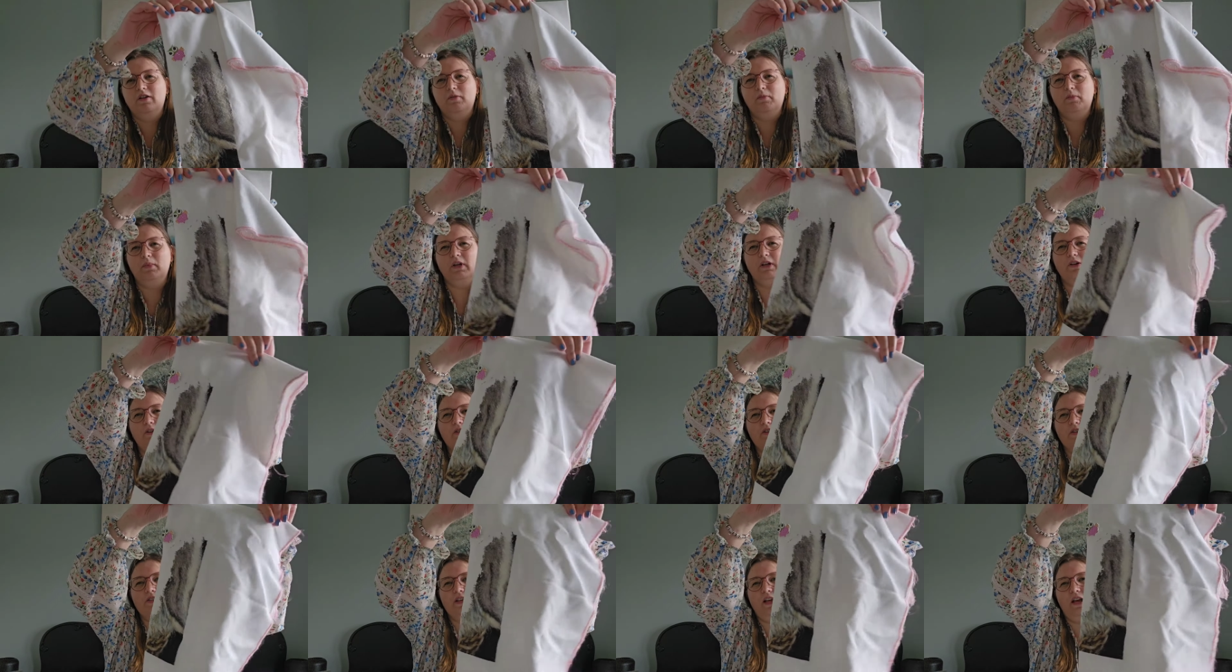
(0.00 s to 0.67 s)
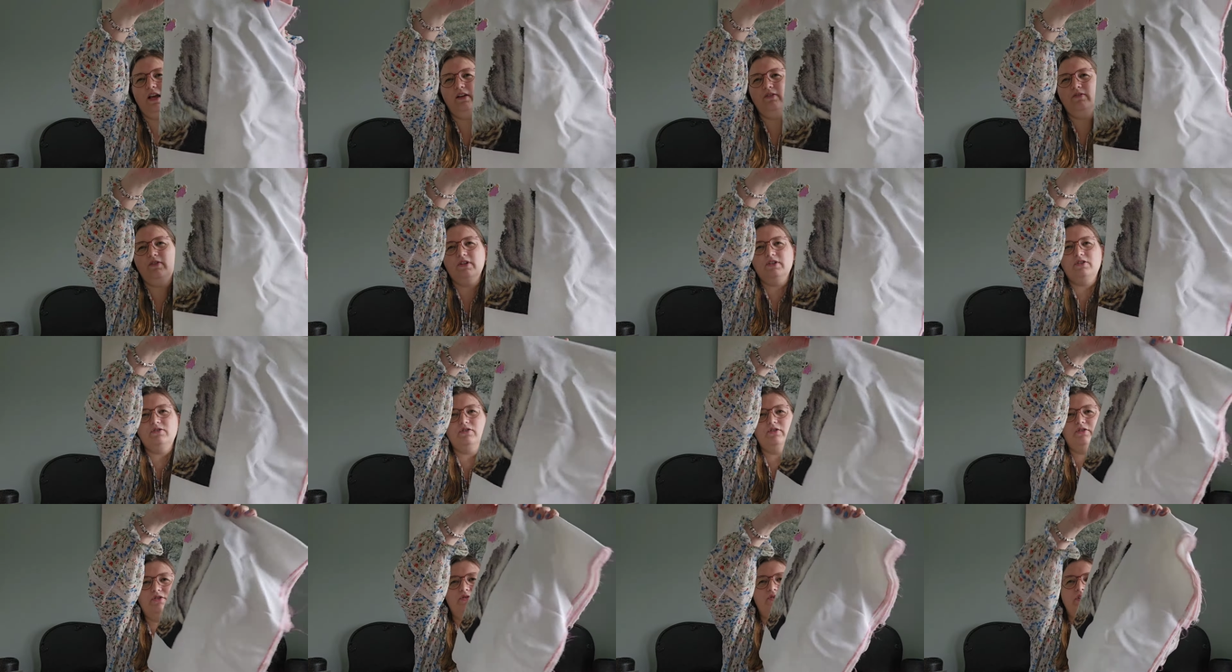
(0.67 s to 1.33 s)
because I was
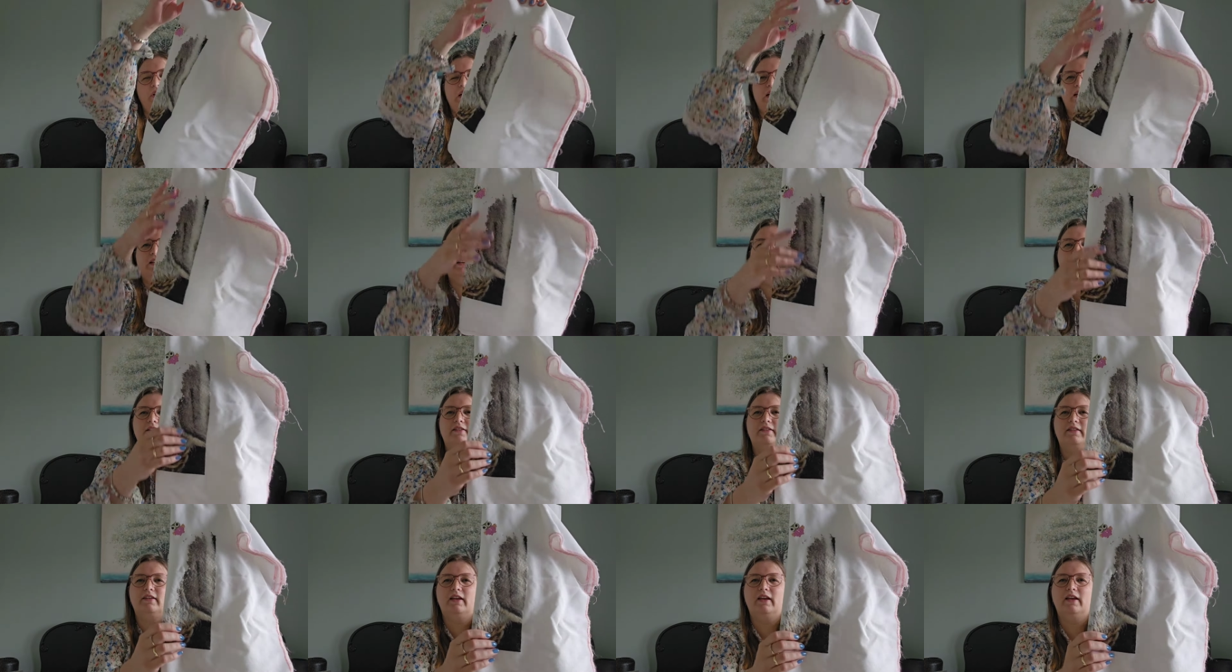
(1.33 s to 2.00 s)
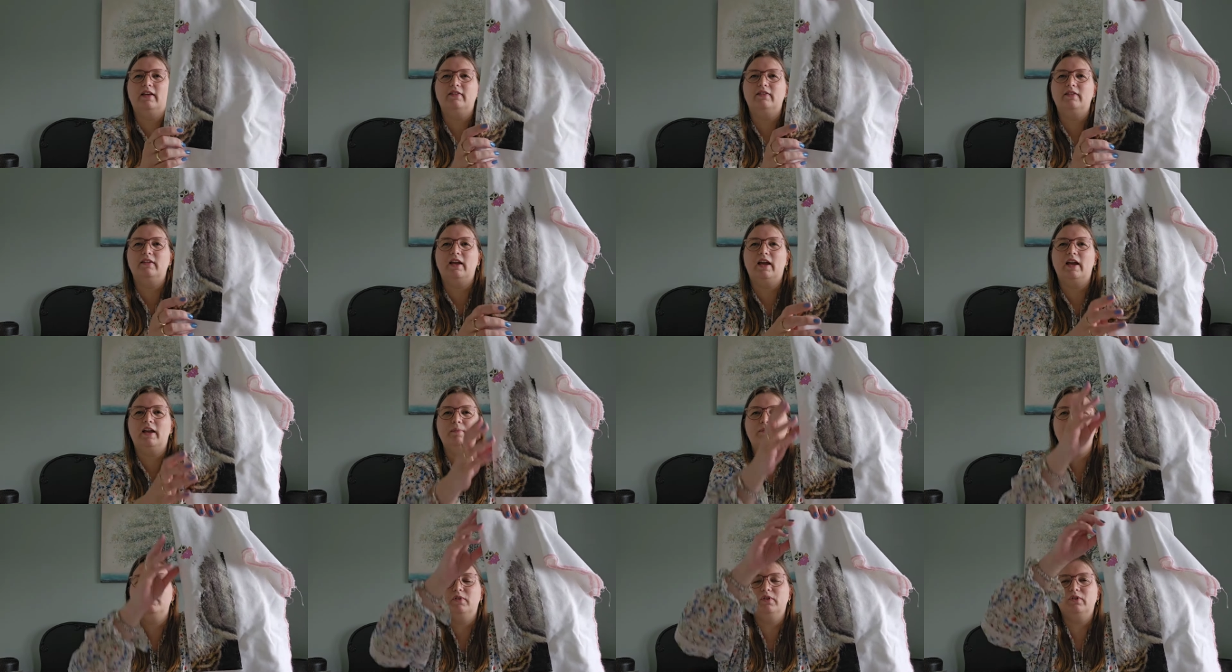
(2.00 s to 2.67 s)
not feeling it, and
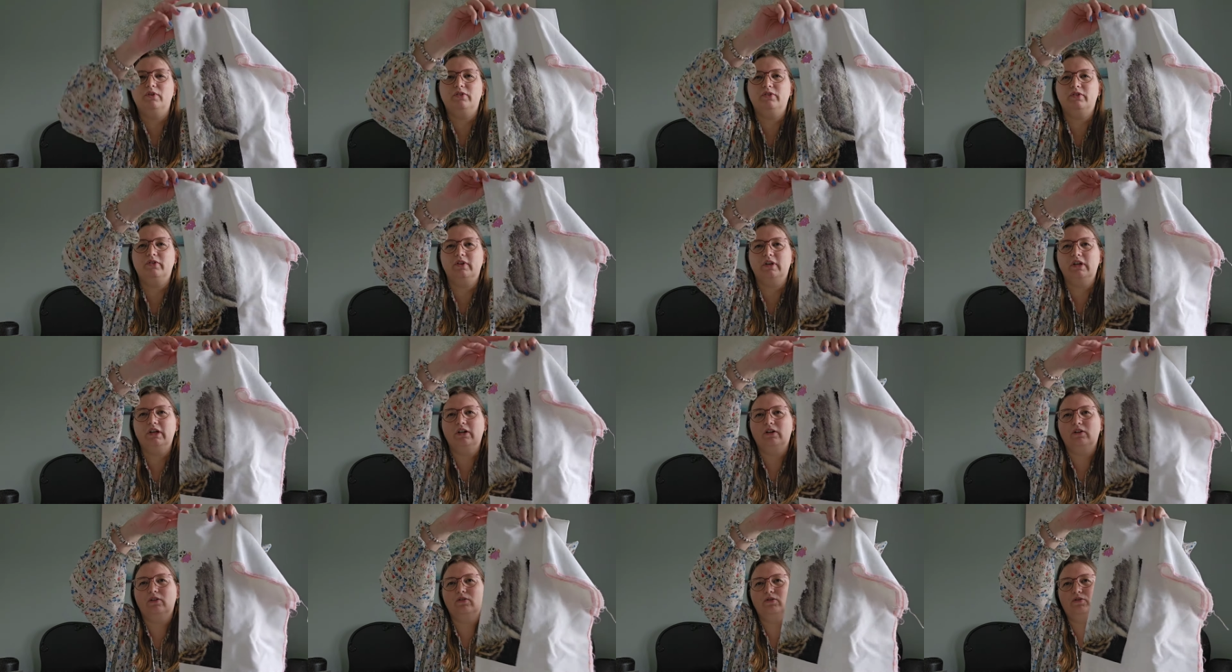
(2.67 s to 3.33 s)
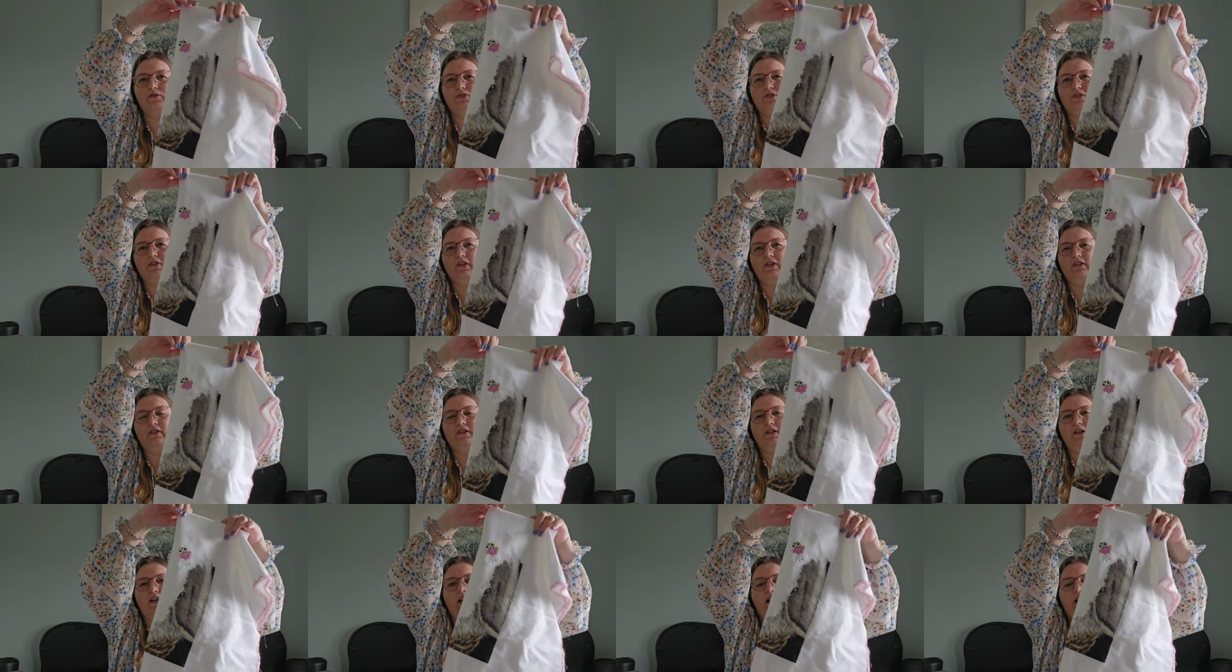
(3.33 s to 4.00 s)
I'm not a cool
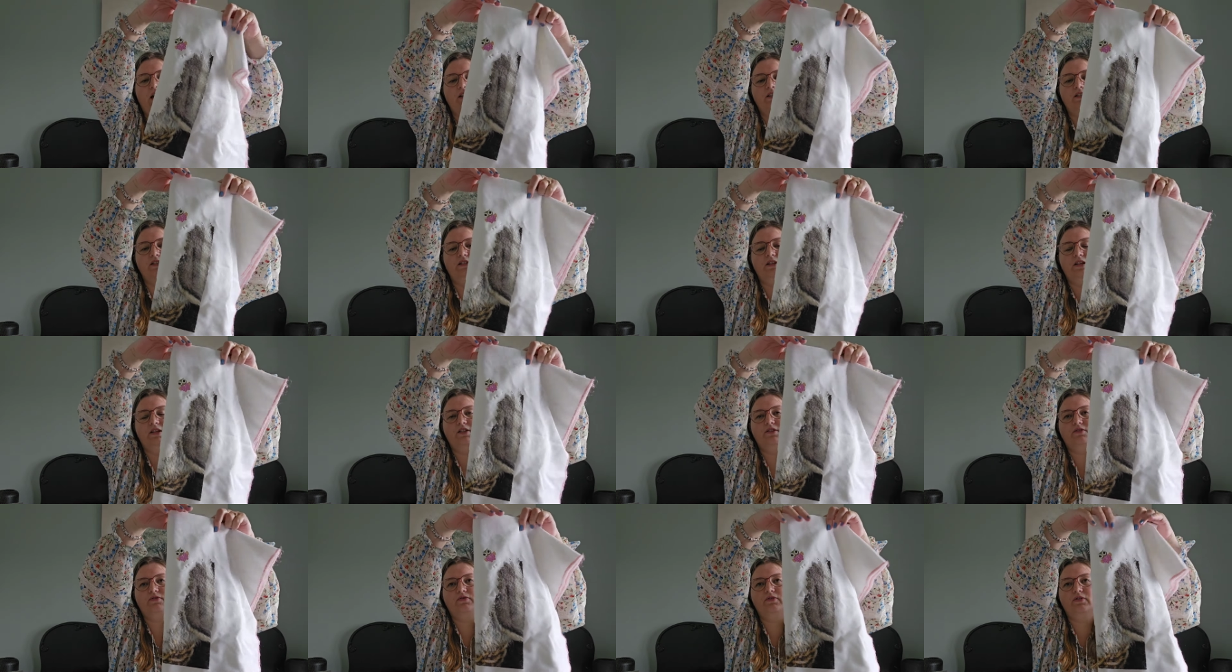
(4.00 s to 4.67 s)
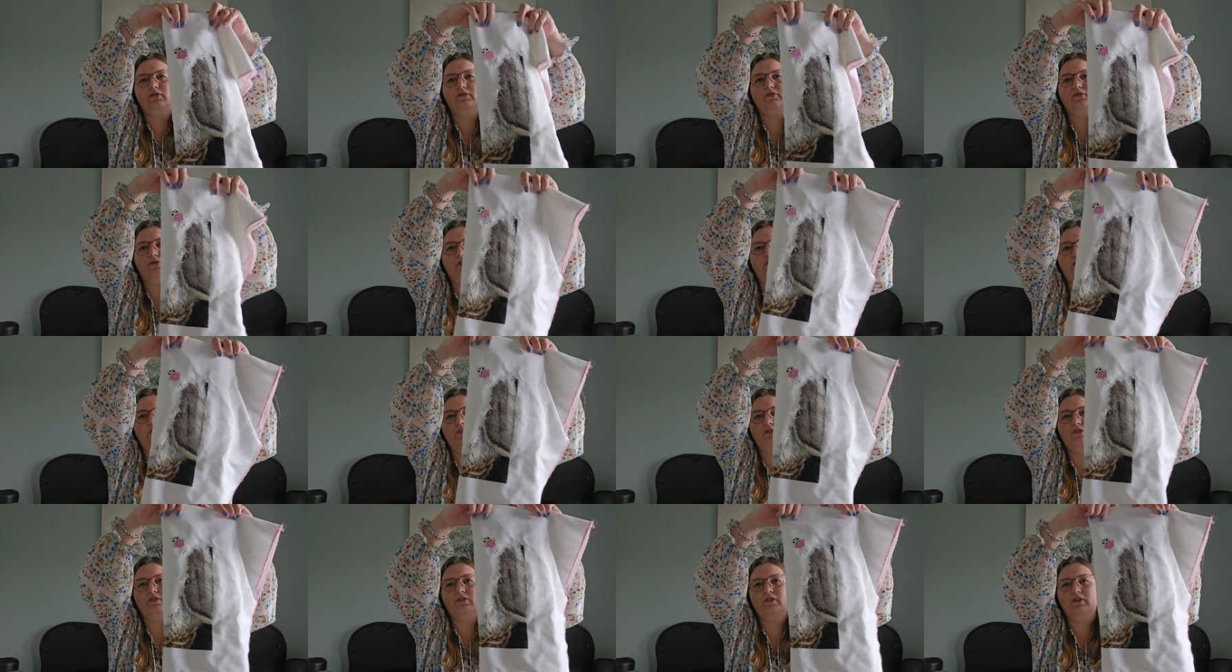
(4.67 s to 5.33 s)
stitcher, I stitch for
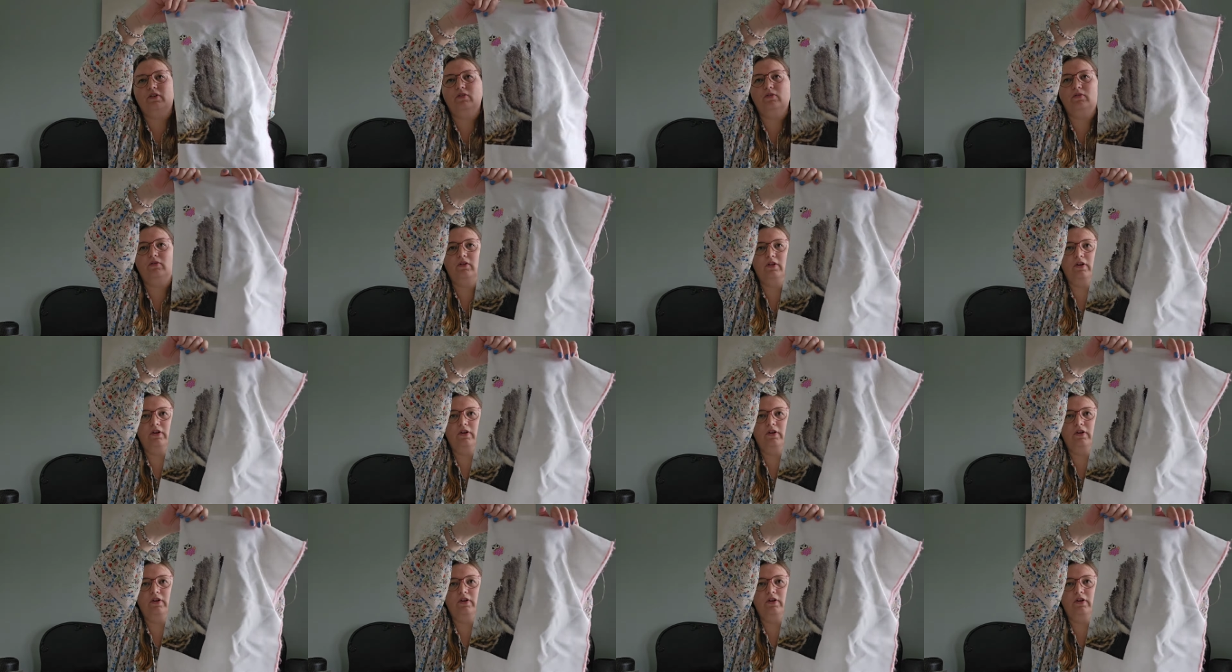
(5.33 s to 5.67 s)
fun. So